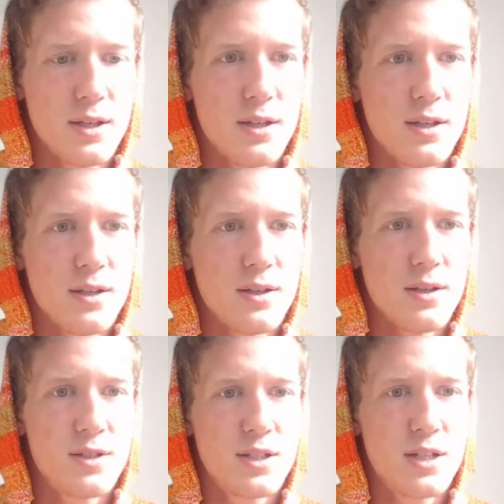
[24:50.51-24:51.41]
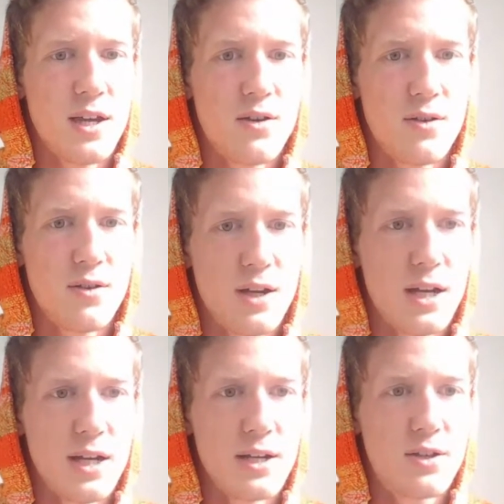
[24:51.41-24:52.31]
Scout
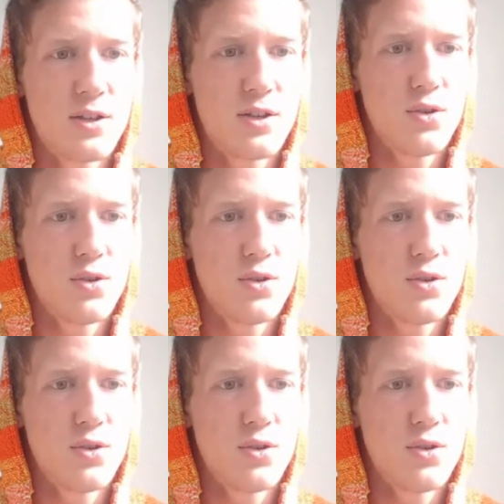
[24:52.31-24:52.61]
IQ.